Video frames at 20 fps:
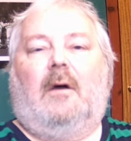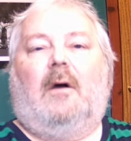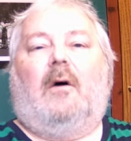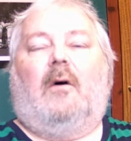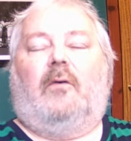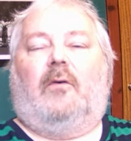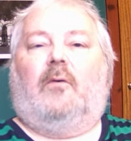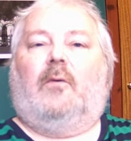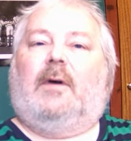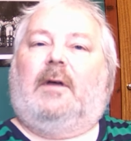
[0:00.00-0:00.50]

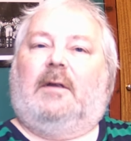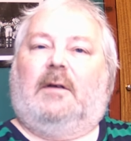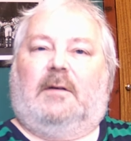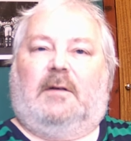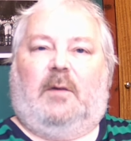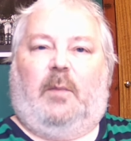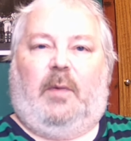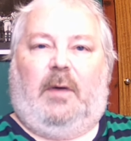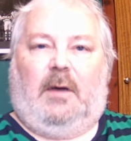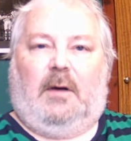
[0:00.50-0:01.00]
although he does
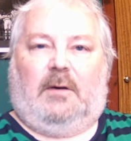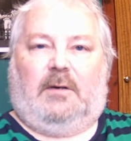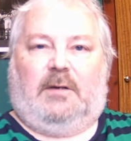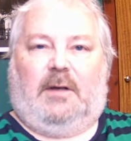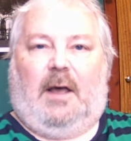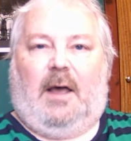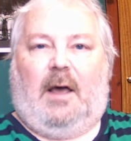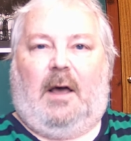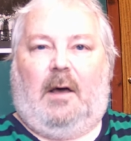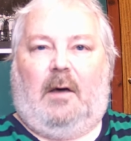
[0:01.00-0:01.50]
appear to
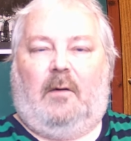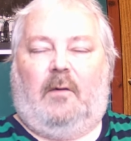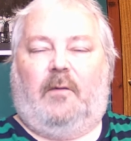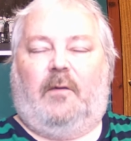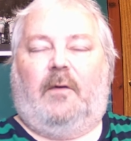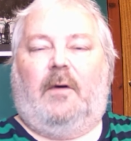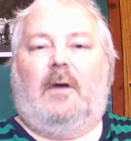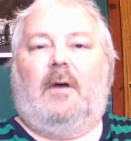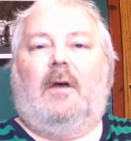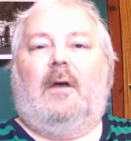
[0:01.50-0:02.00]

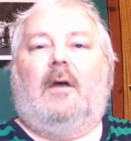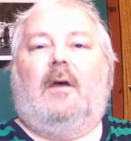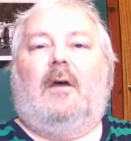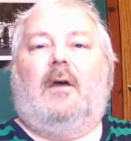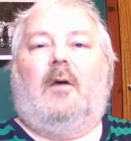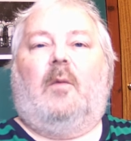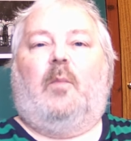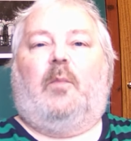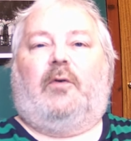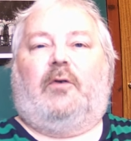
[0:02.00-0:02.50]
have
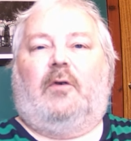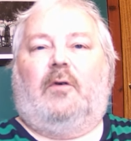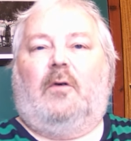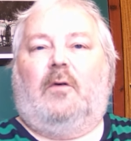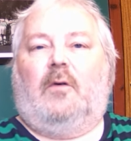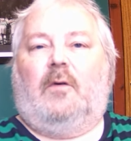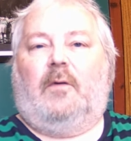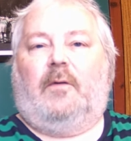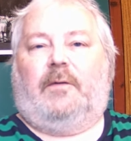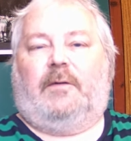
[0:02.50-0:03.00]

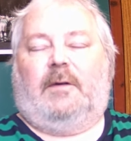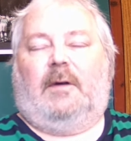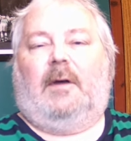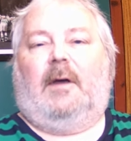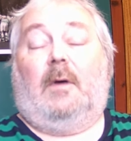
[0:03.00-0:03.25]
improved